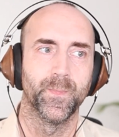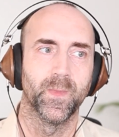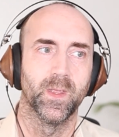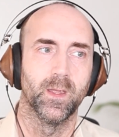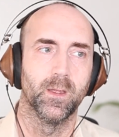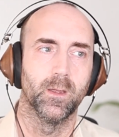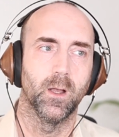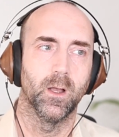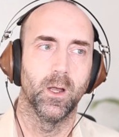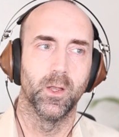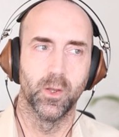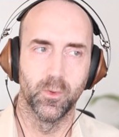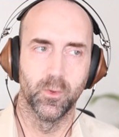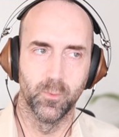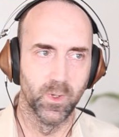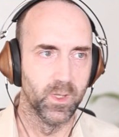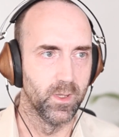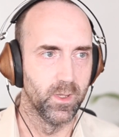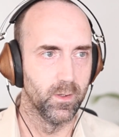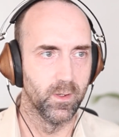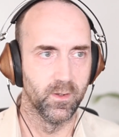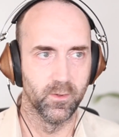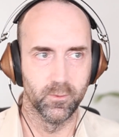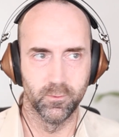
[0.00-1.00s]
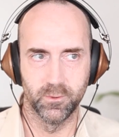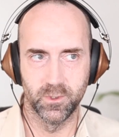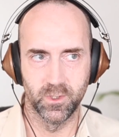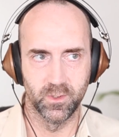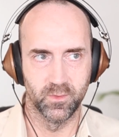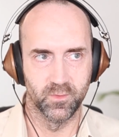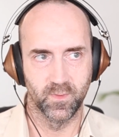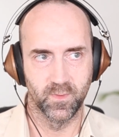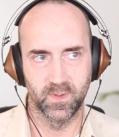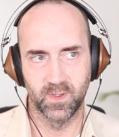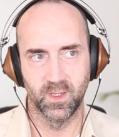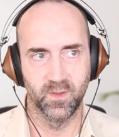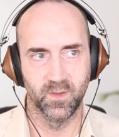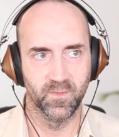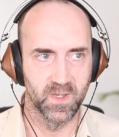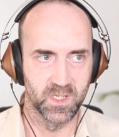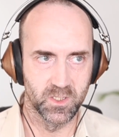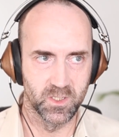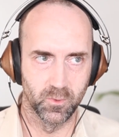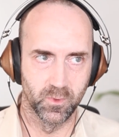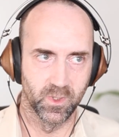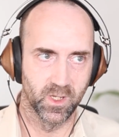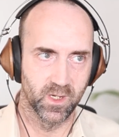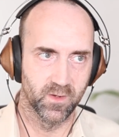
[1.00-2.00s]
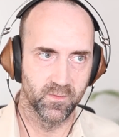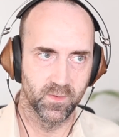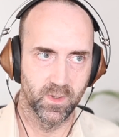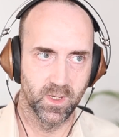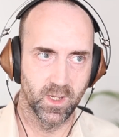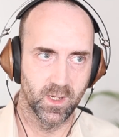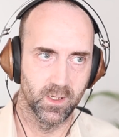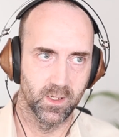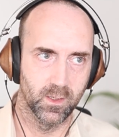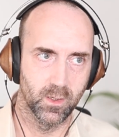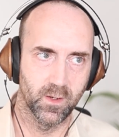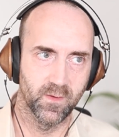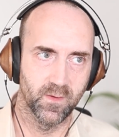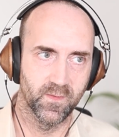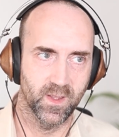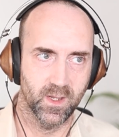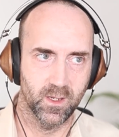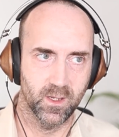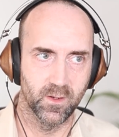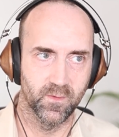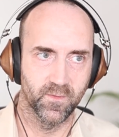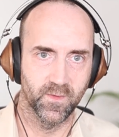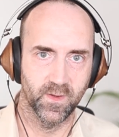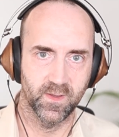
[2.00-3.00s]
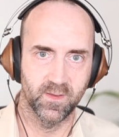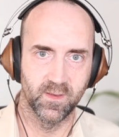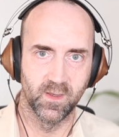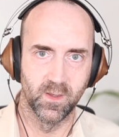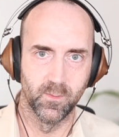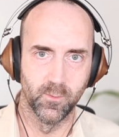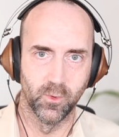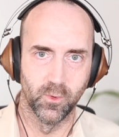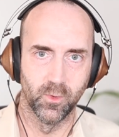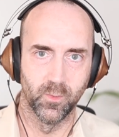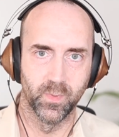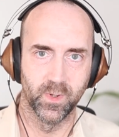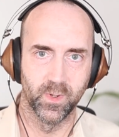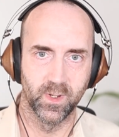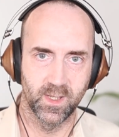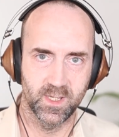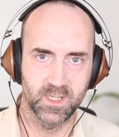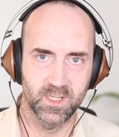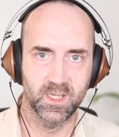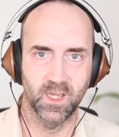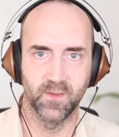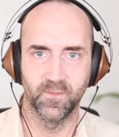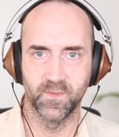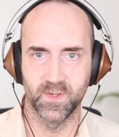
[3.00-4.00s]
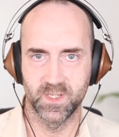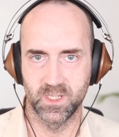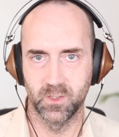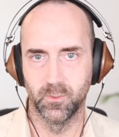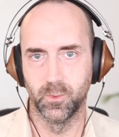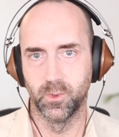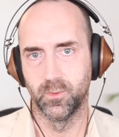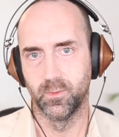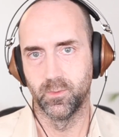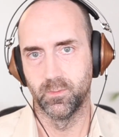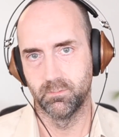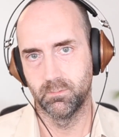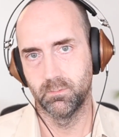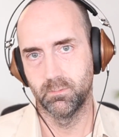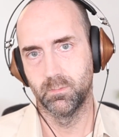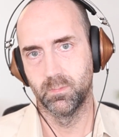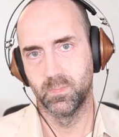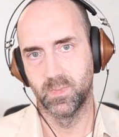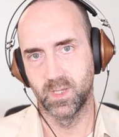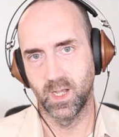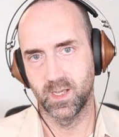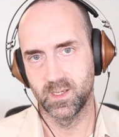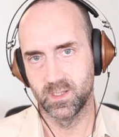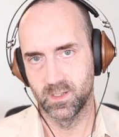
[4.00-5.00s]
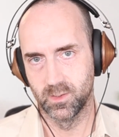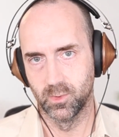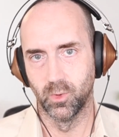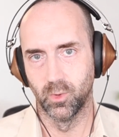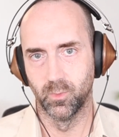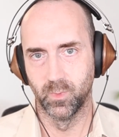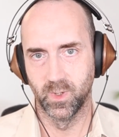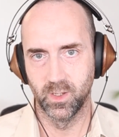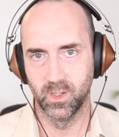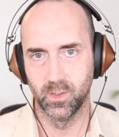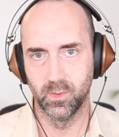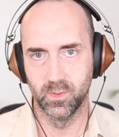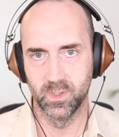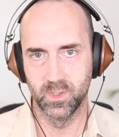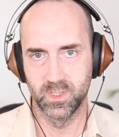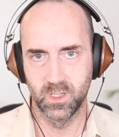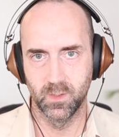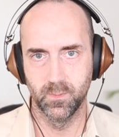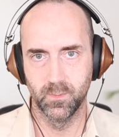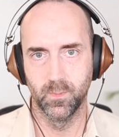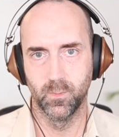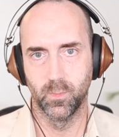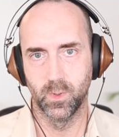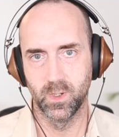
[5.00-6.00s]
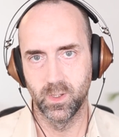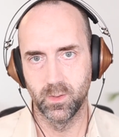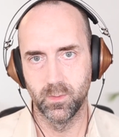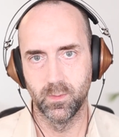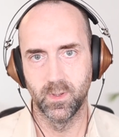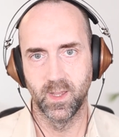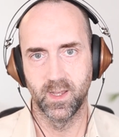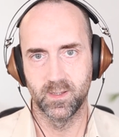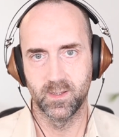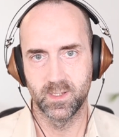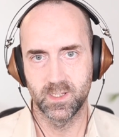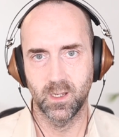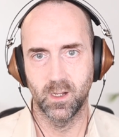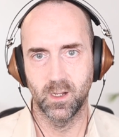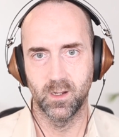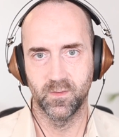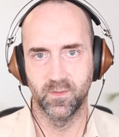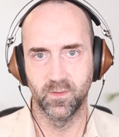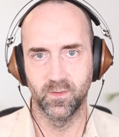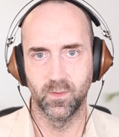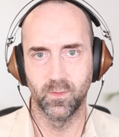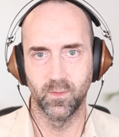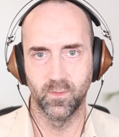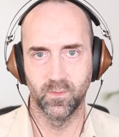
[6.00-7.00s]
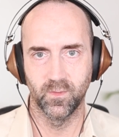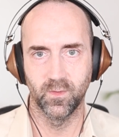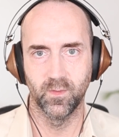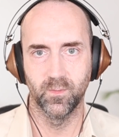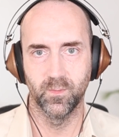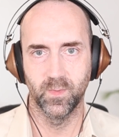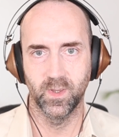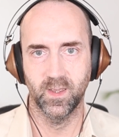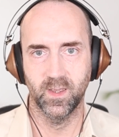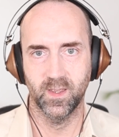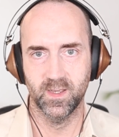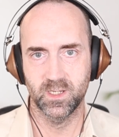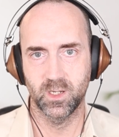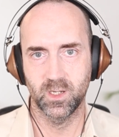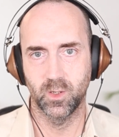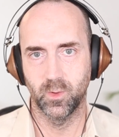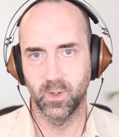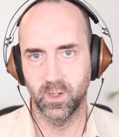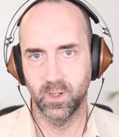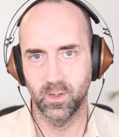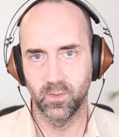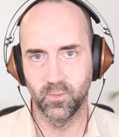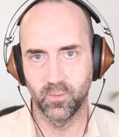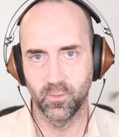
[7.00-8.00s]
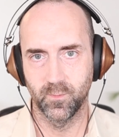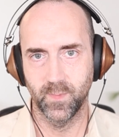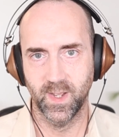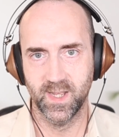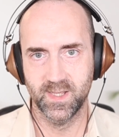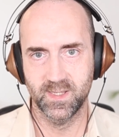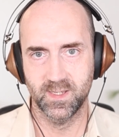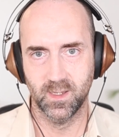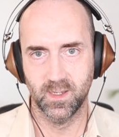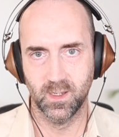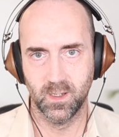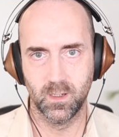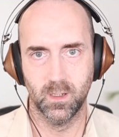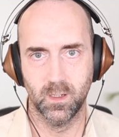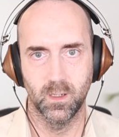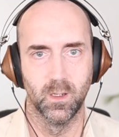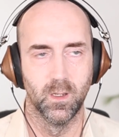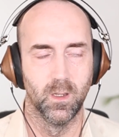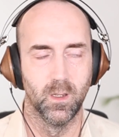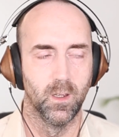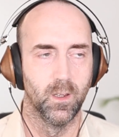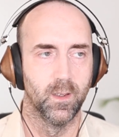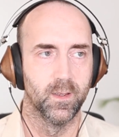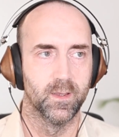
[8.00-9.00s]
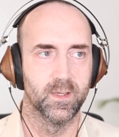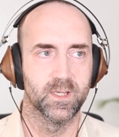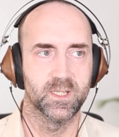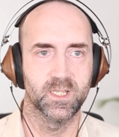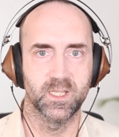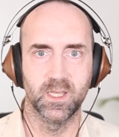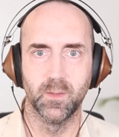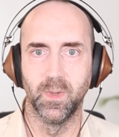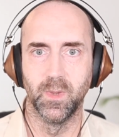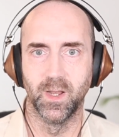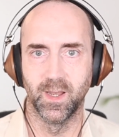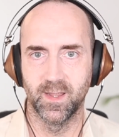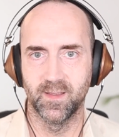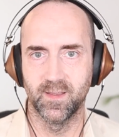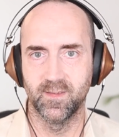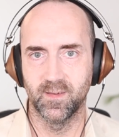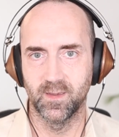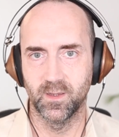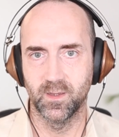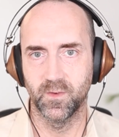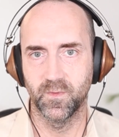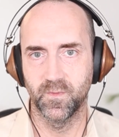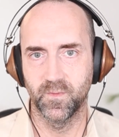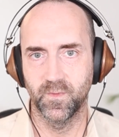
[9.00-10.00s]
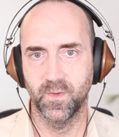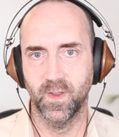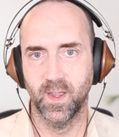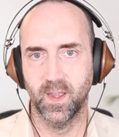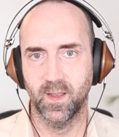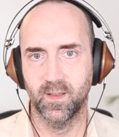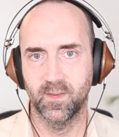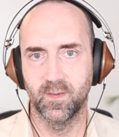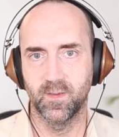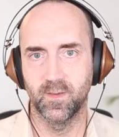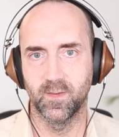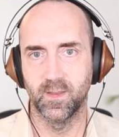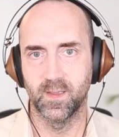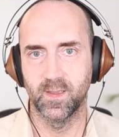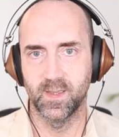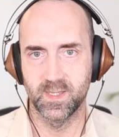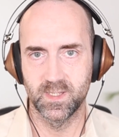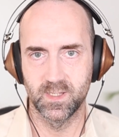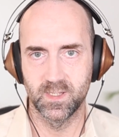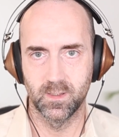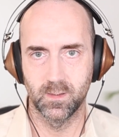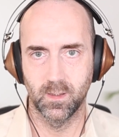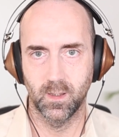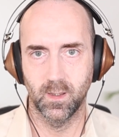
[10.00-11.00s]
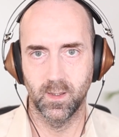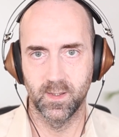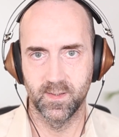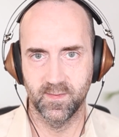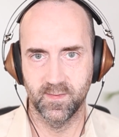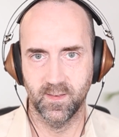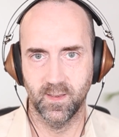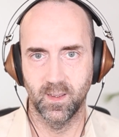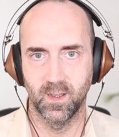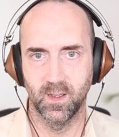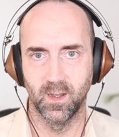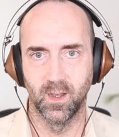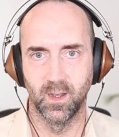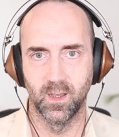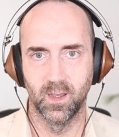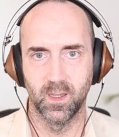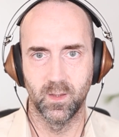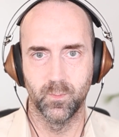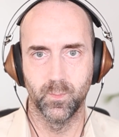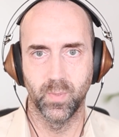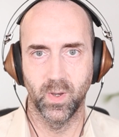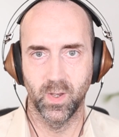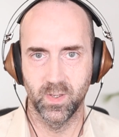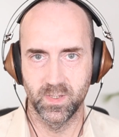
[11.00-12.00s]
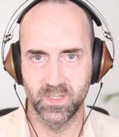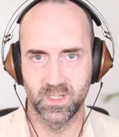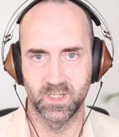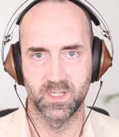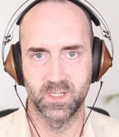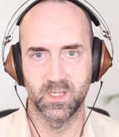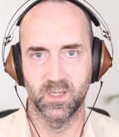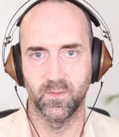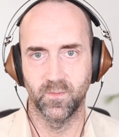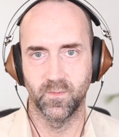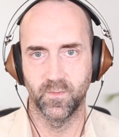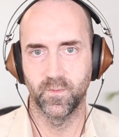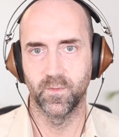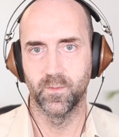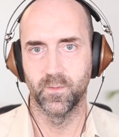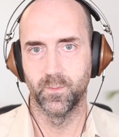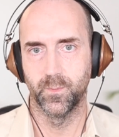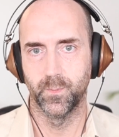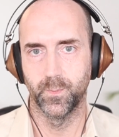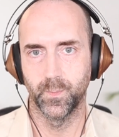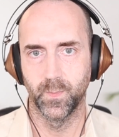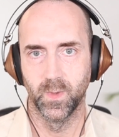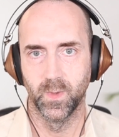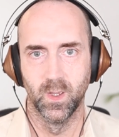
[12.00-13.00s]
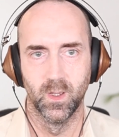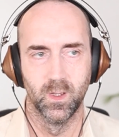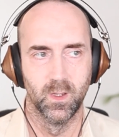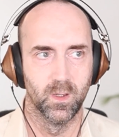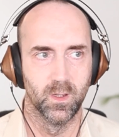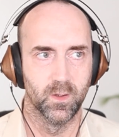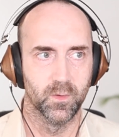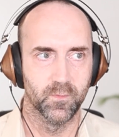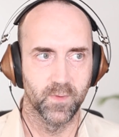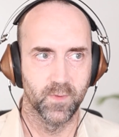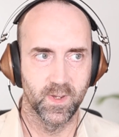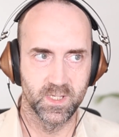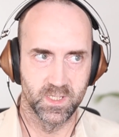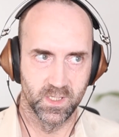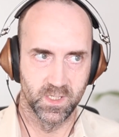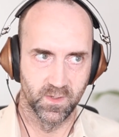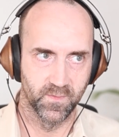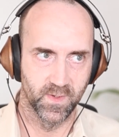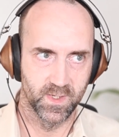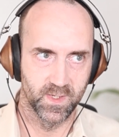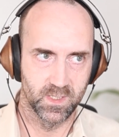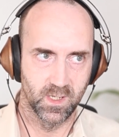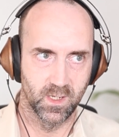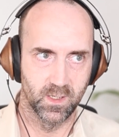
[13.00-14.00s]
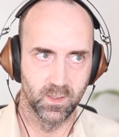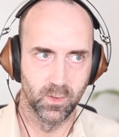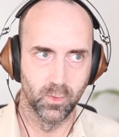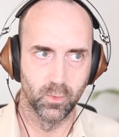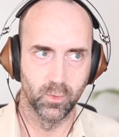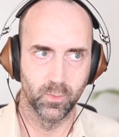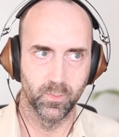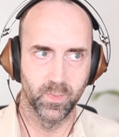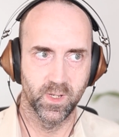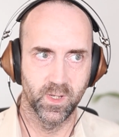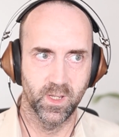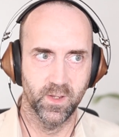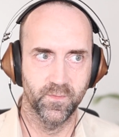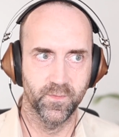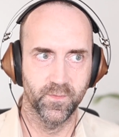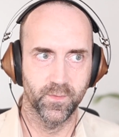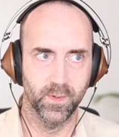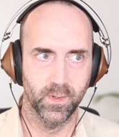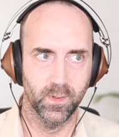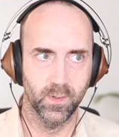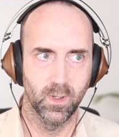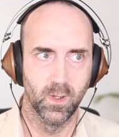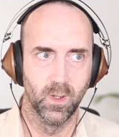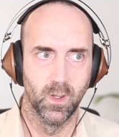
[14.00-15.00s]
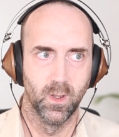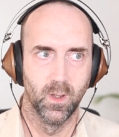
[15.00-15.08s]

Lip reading: I know when you drink these things all day, every day, you don't have that kind of effect anymore. But let's say for someone who doesn't normally use them, when you then start to use them, it has quite a dramatic stimulating effect that isn't entirely positive from raising things like norepinephrine.